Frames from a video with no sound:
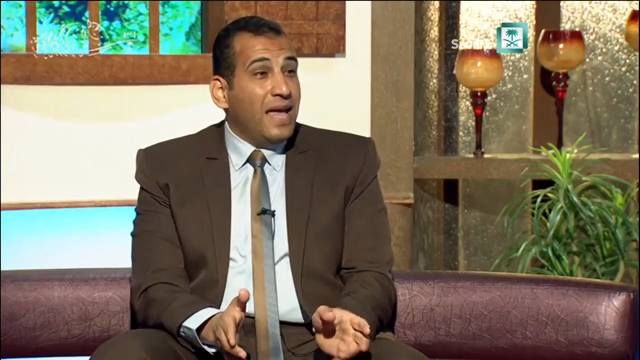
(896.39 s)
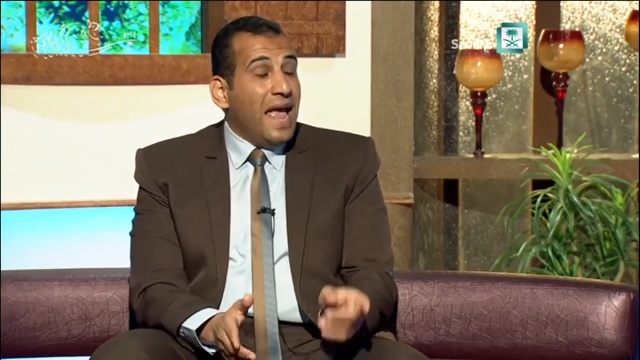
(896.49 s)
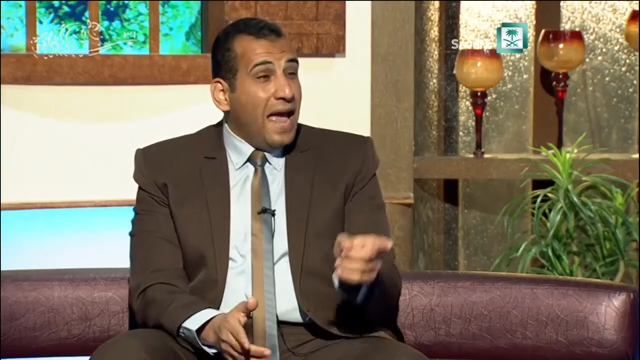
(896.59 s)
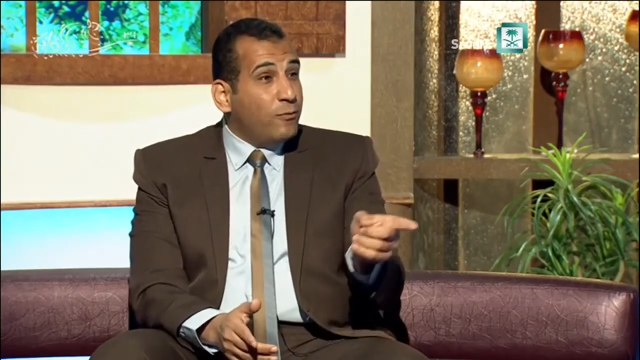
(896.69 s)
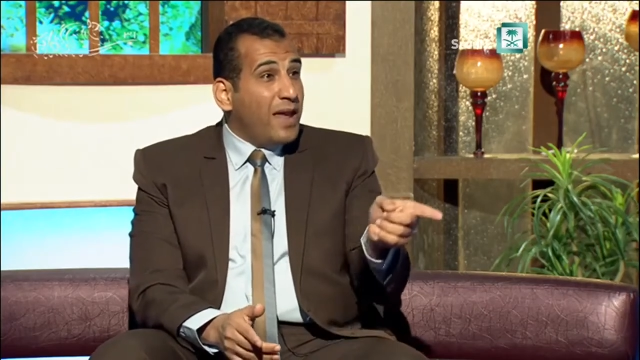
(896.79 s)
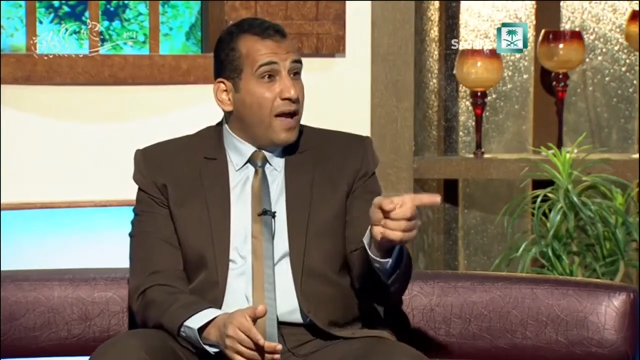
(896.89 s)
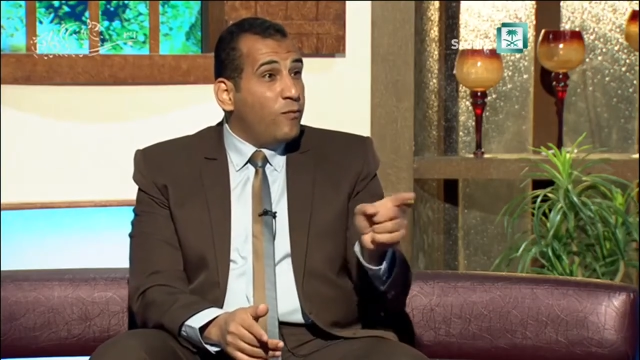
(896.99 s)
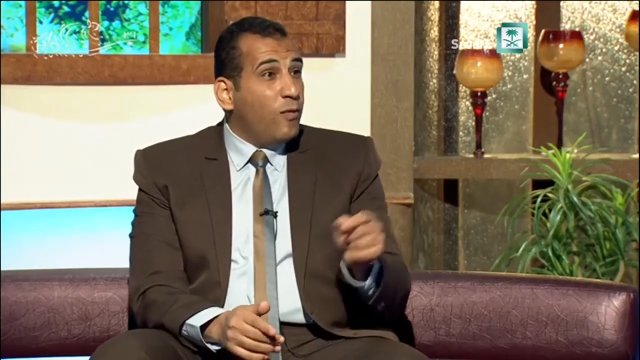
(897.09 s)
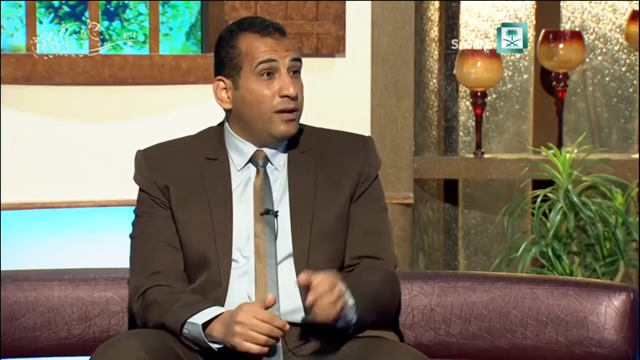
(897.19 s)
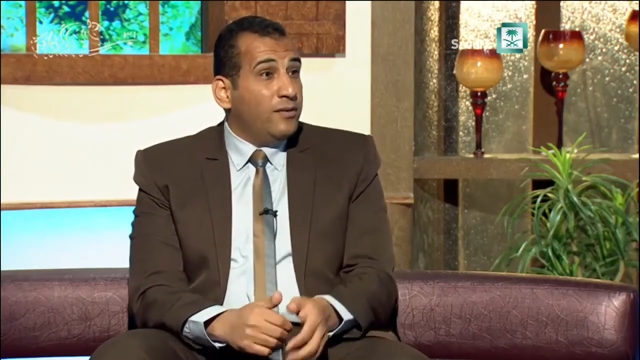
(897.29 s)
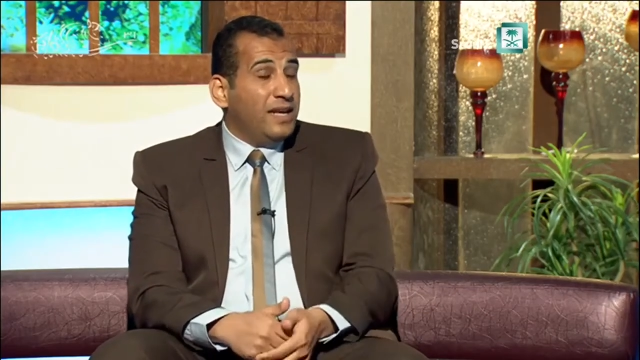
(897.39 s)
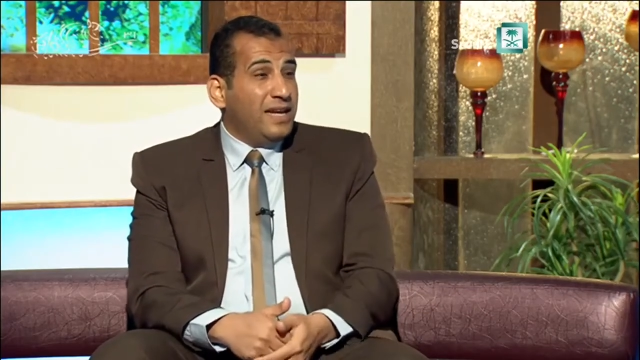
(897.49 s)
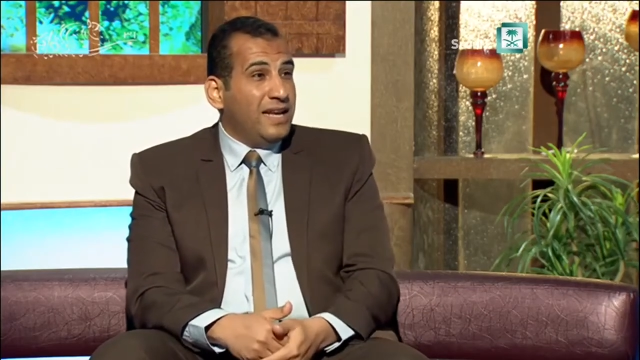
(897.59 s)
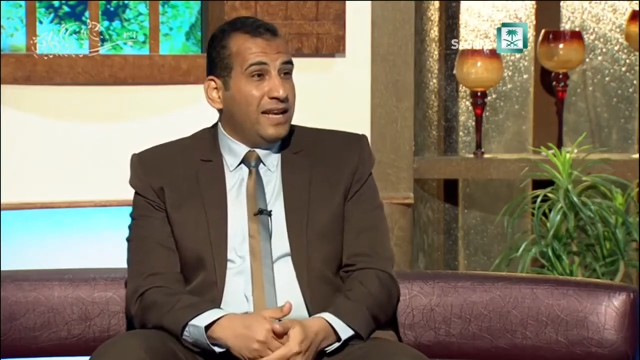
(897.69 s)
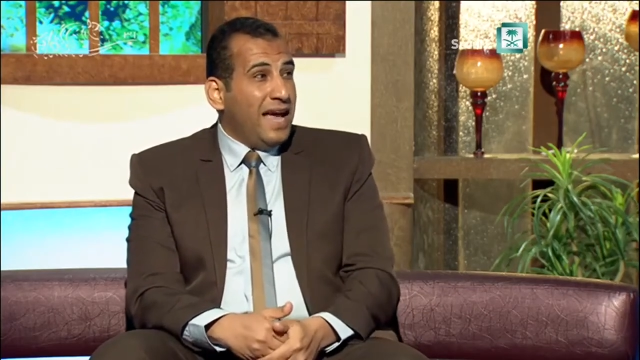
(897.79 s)
And we have one
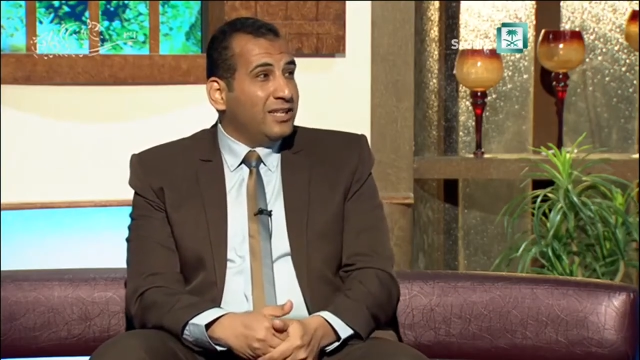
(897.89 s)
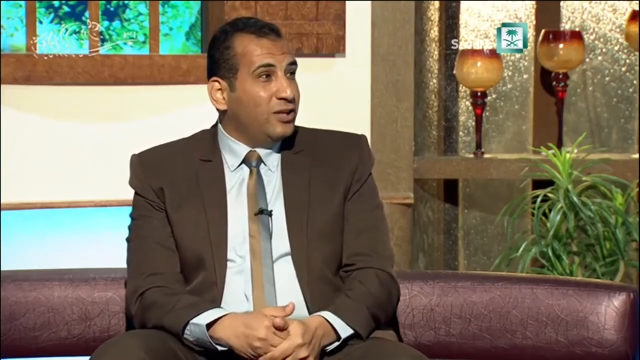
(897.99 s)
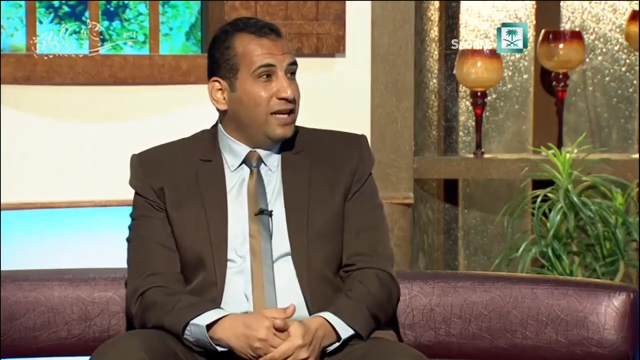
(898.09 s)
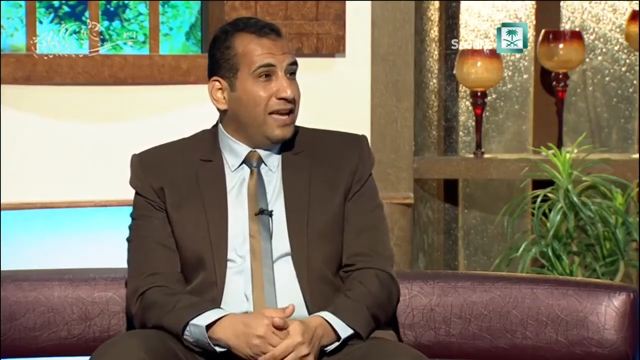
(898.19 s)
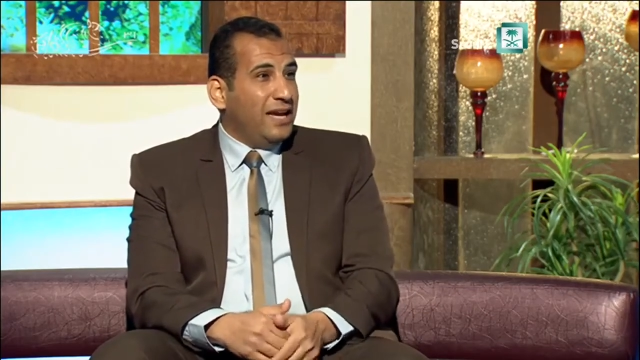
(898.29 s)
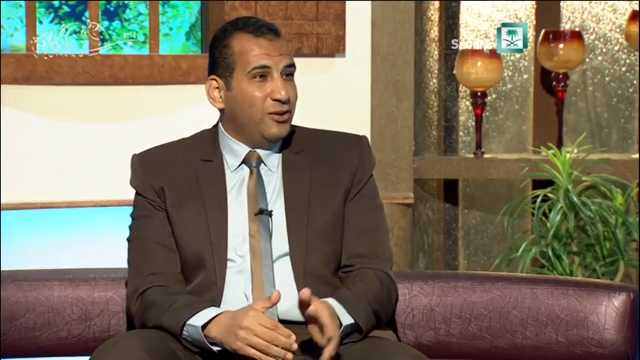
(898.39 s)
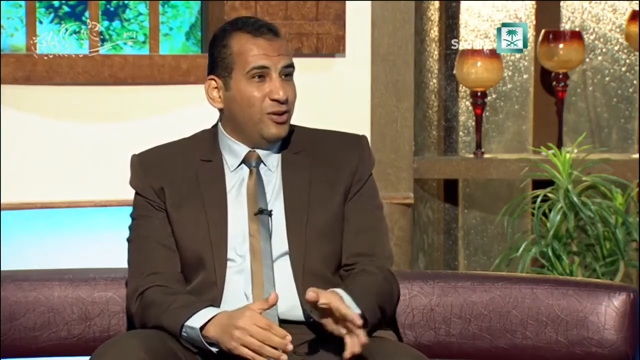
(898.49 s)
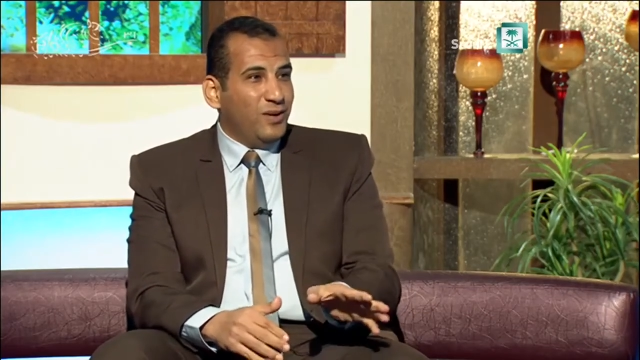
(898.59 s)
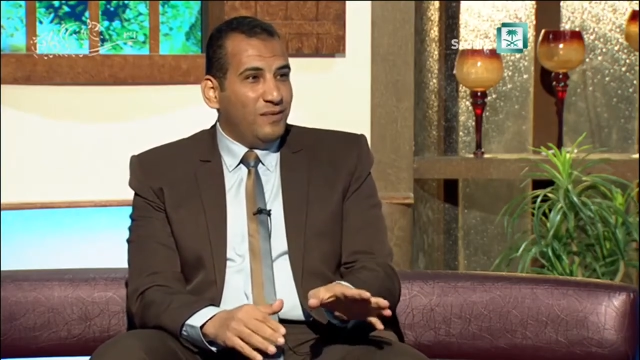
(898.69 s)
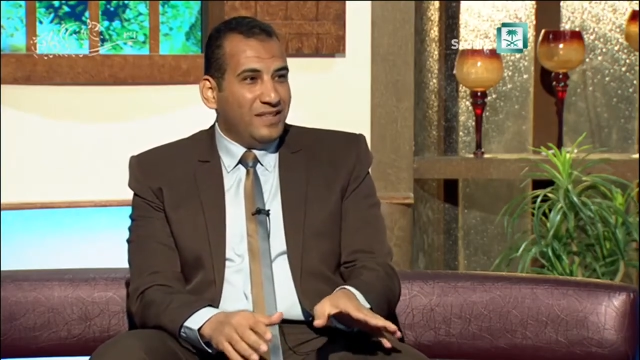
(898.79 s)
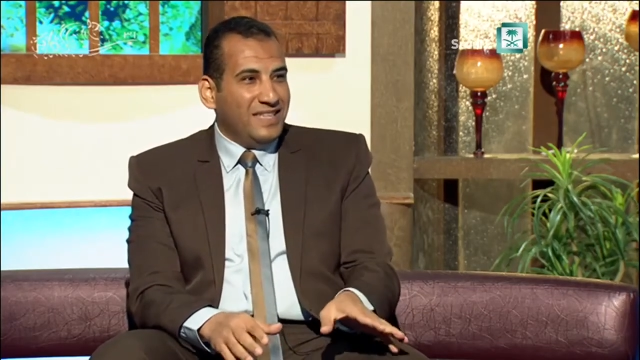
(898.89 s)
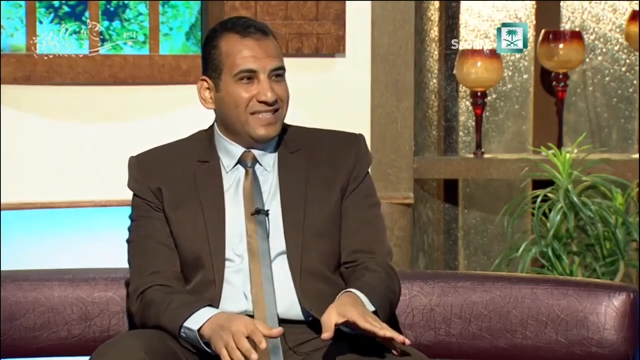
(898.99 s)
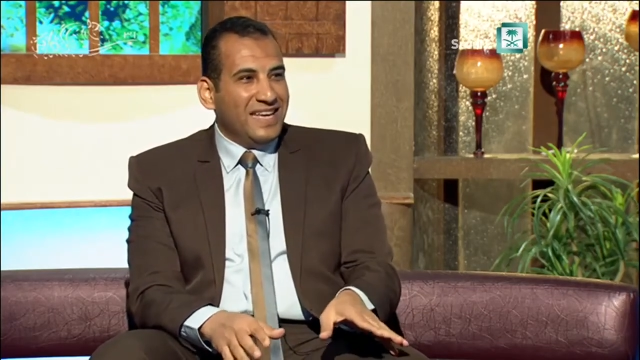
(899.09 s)
actually, I don't know if it is